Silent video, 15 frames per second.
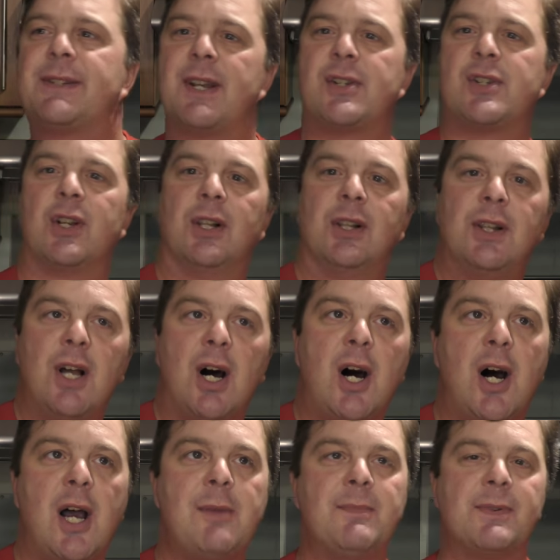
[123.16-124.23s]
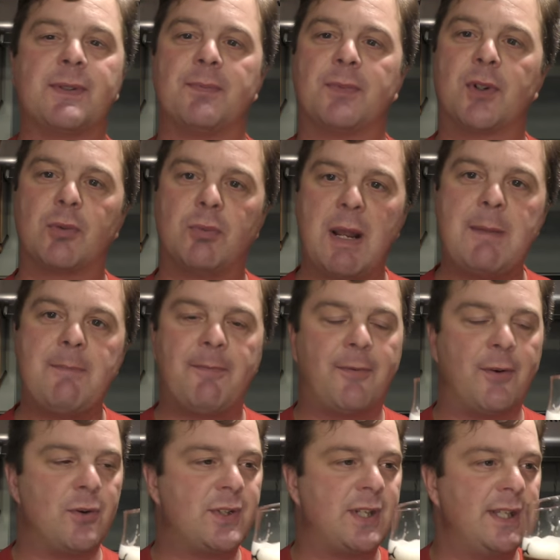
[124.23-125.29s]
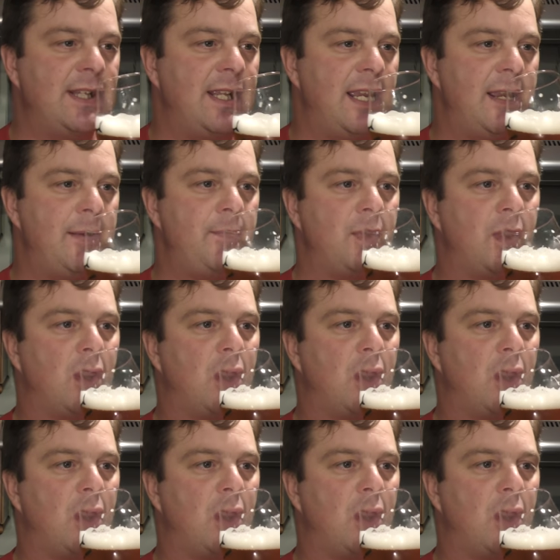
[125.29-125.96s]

touch of lime, some grapefruit in there.